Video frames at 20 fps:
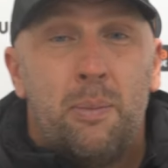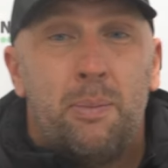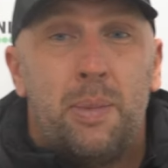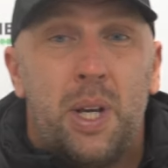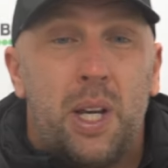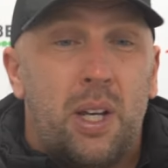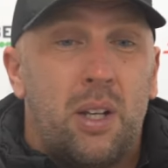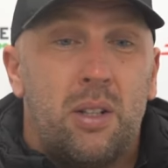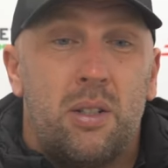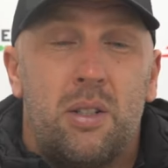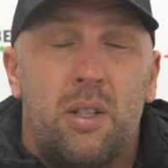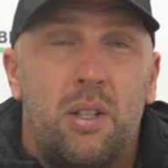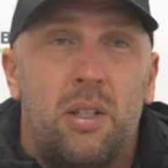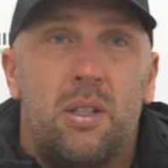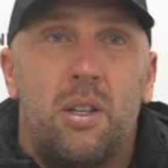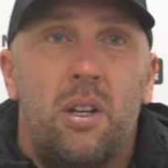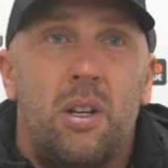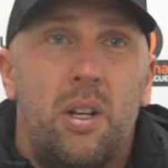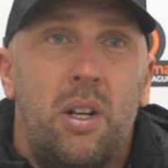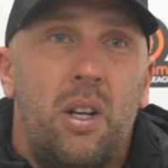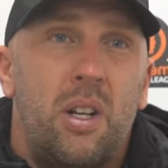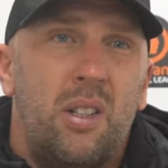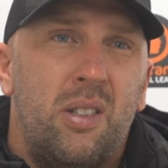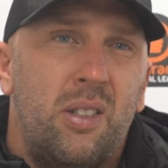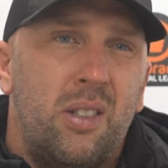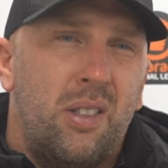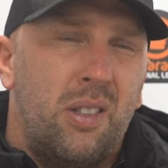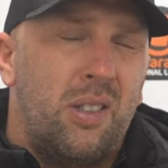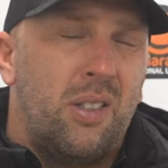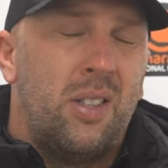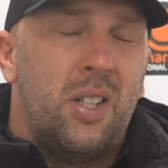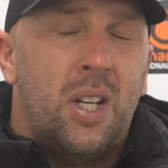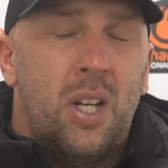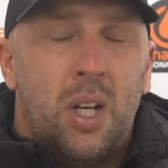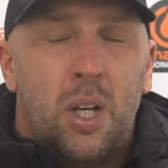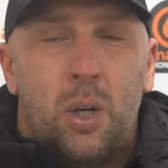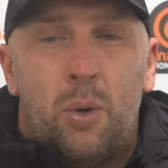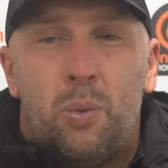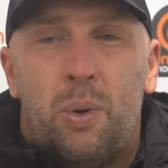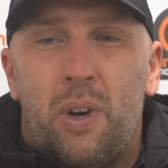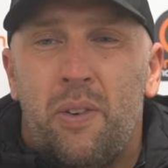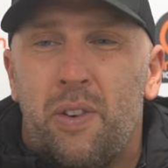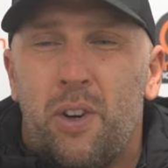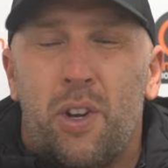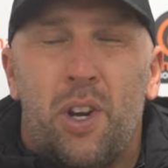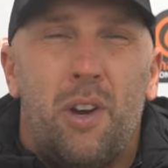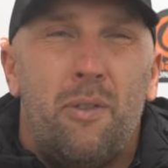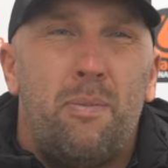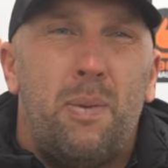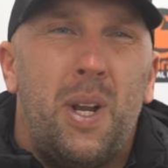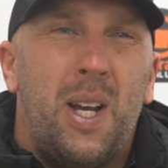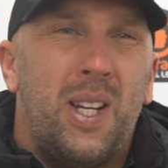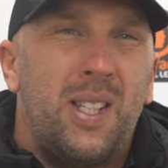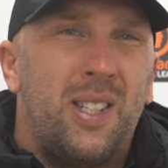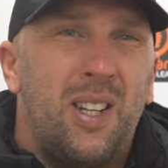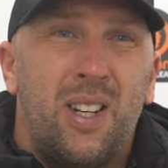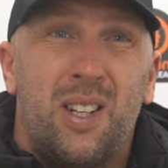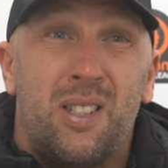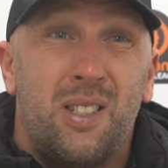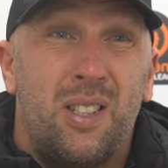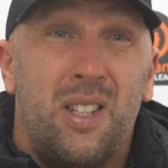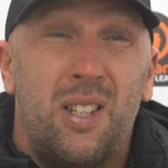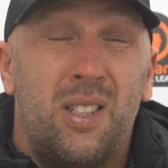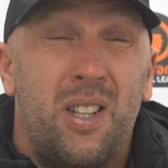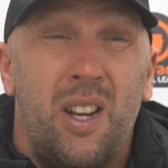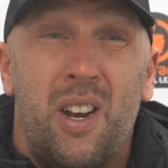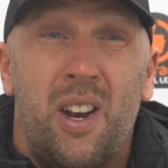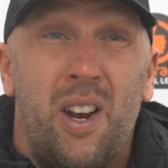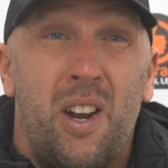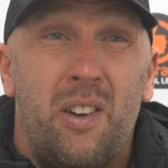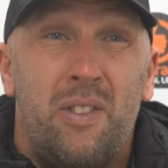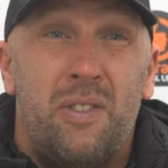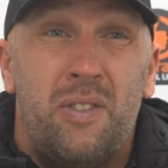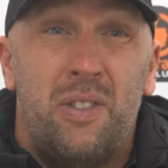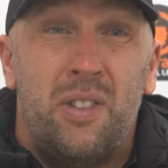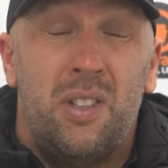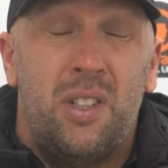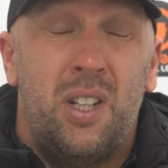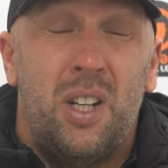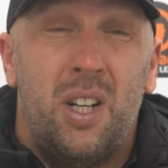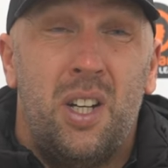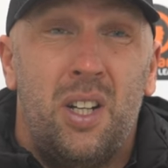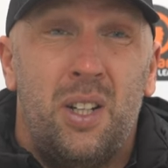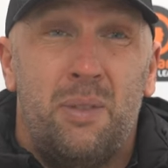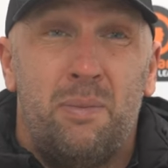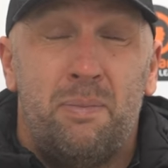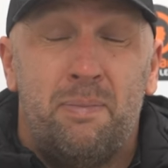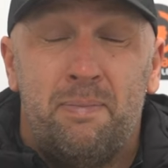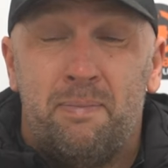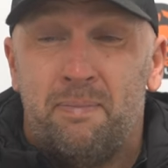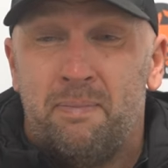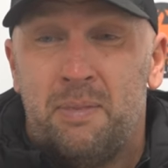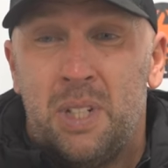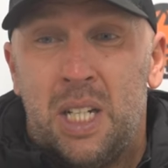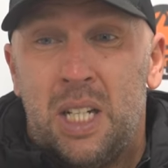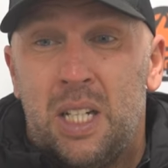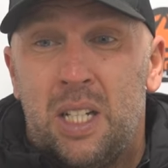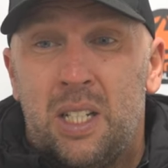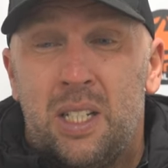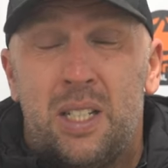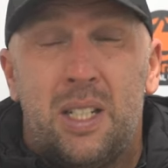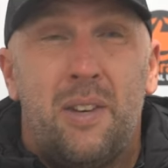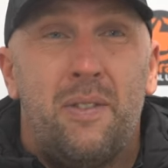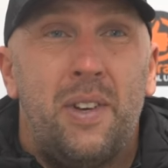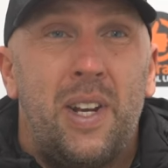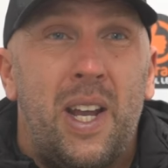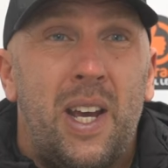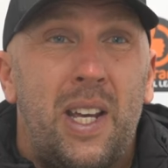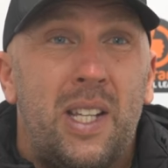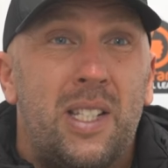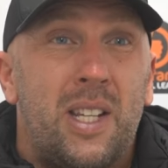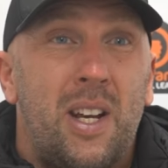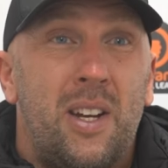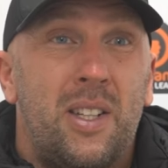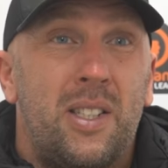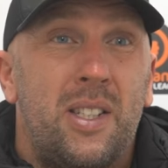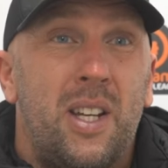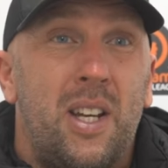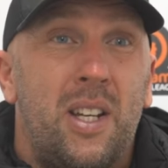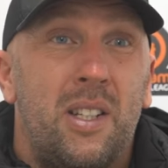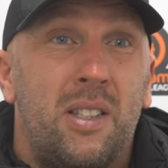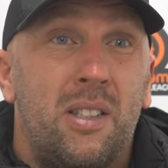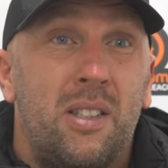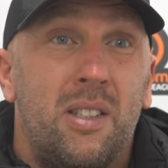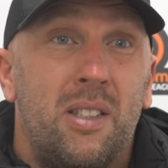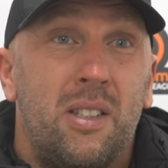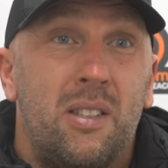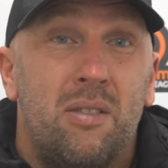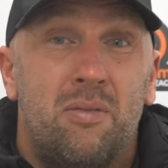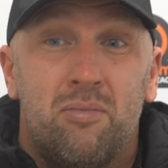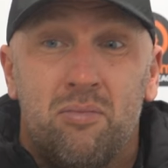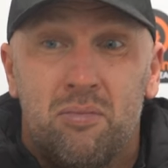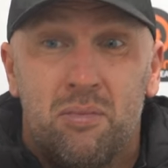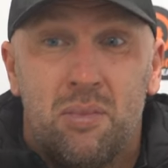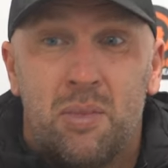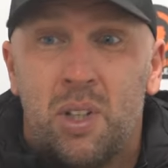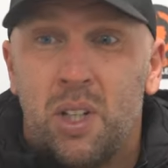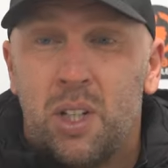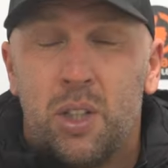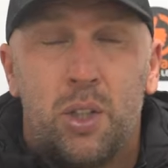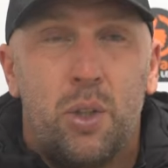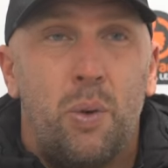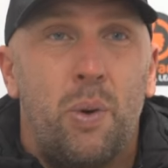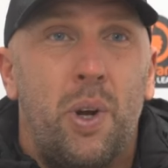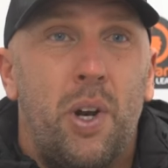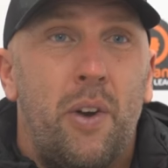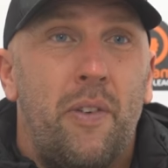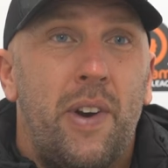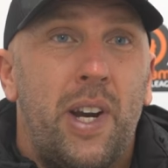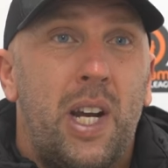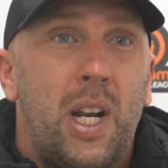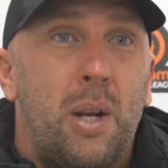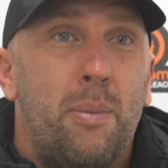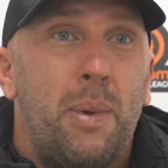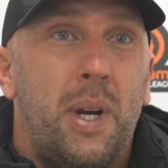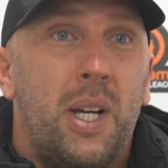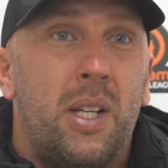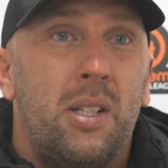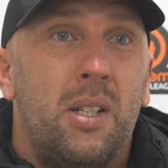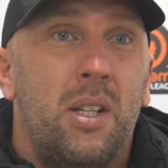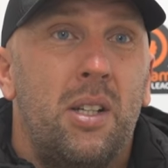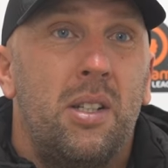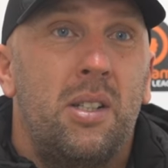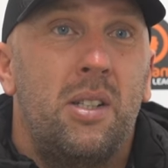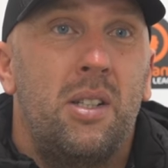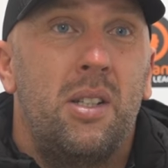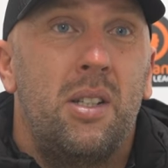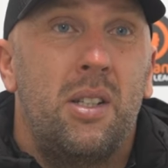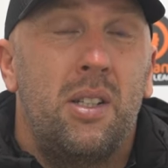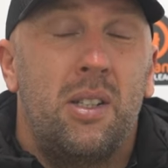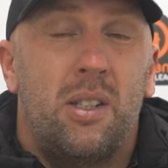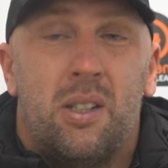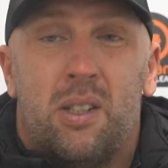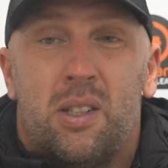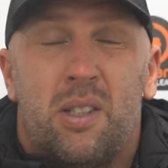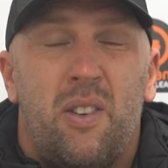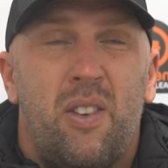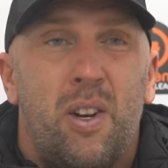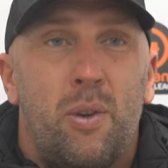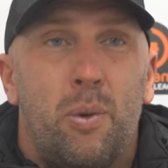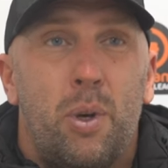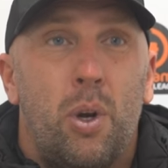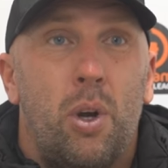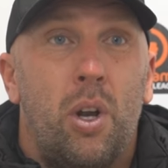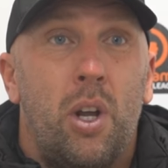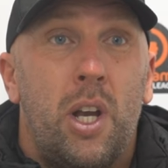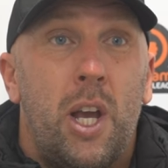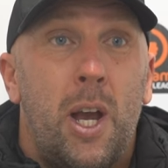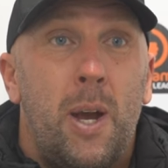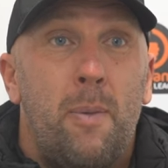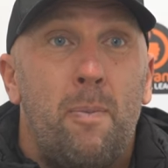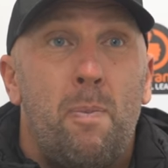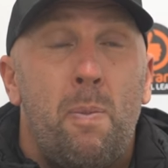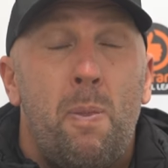being consistent, and we haven't got enough players that are consistent enough. 7-8s out of 10s, and do it on a regular basis, and it's something we've got to look at.